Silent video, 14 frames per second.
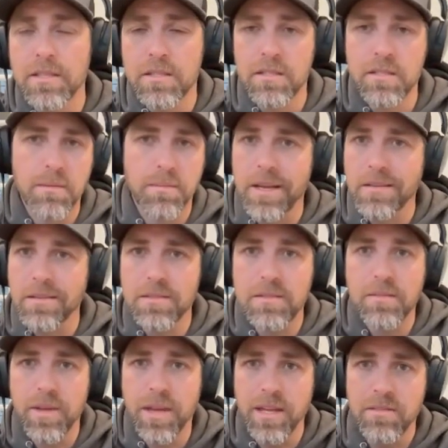just depends.
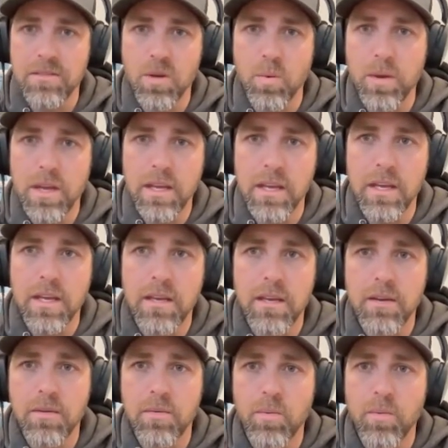And so we
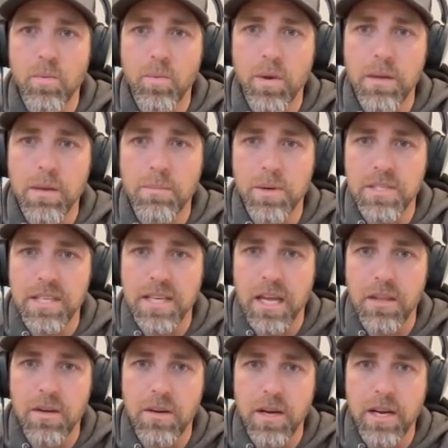put
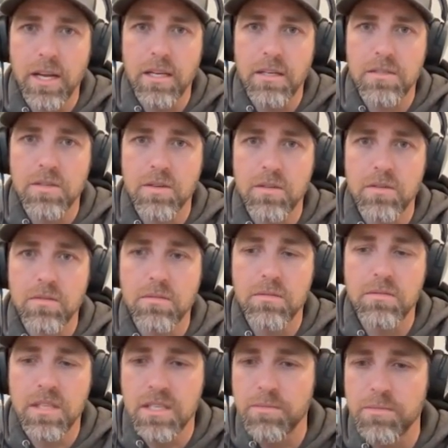together a certain
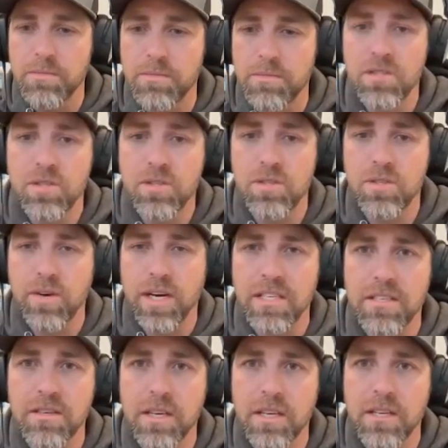dispatch
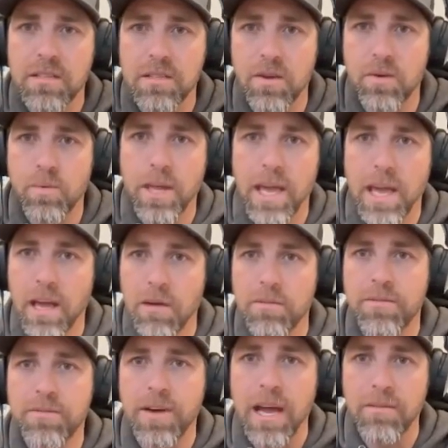criteria. So we have
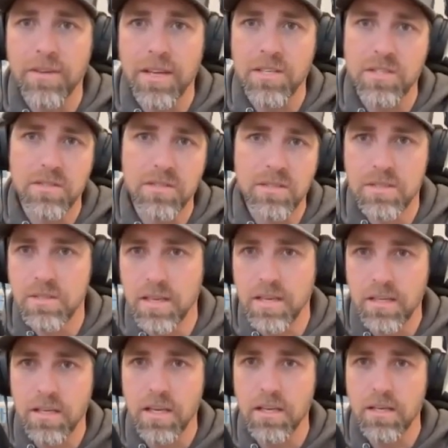5 engines
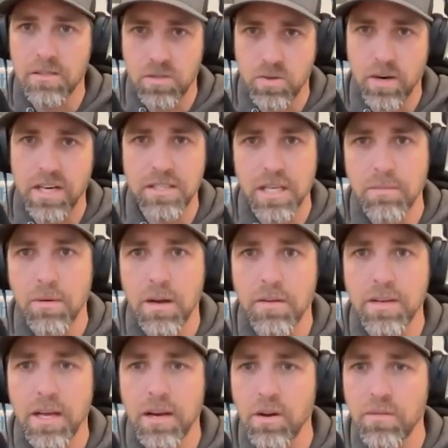as a strike team. I
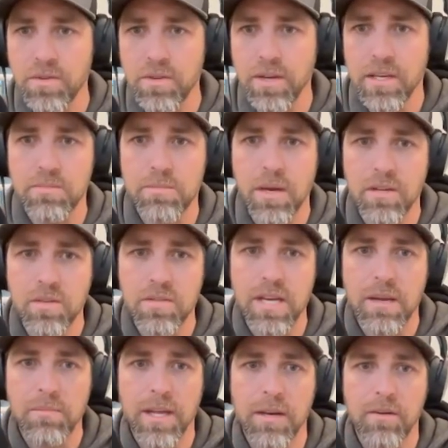don't know if you guys probably do the
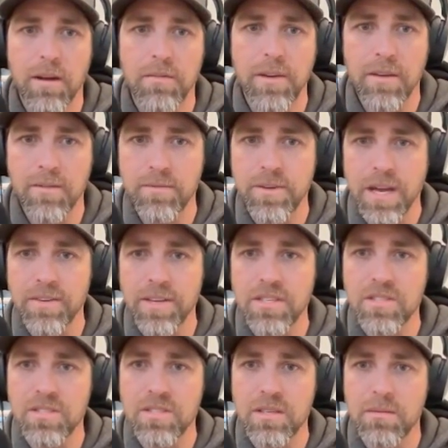same thing, right? Five
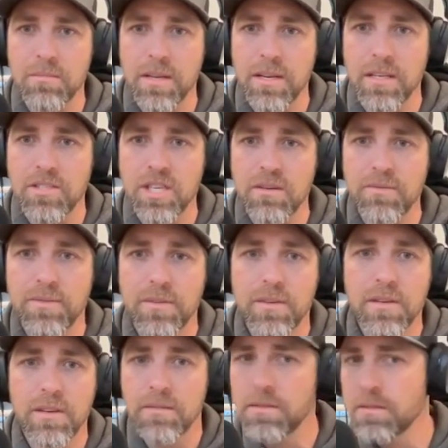engines and a chief
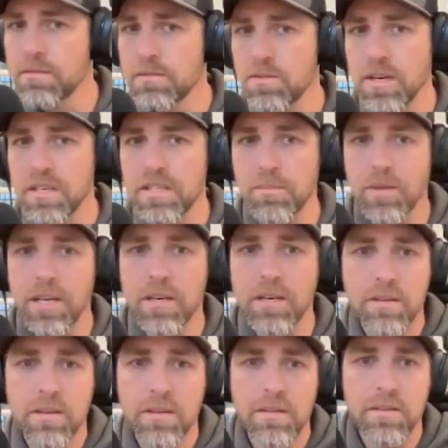strike team leader.
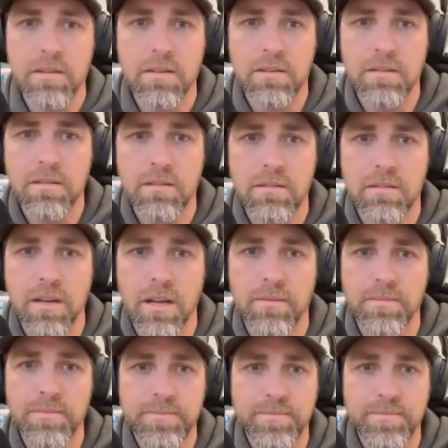No.